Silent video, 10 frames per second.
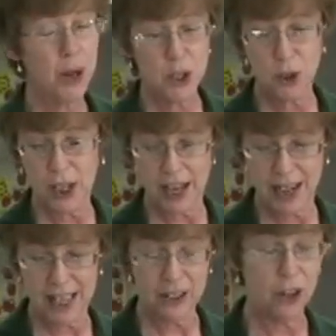pressure
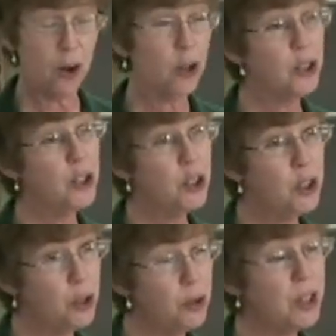canning. There are
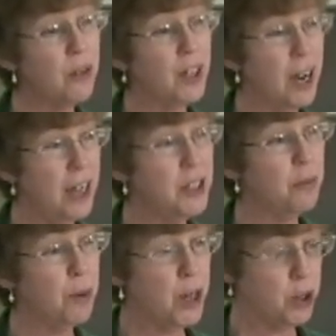two different kinds
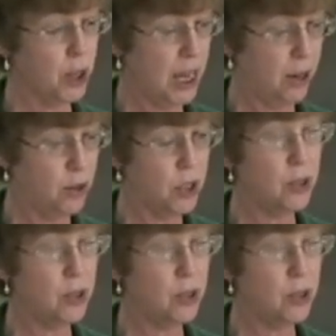of pressure canners.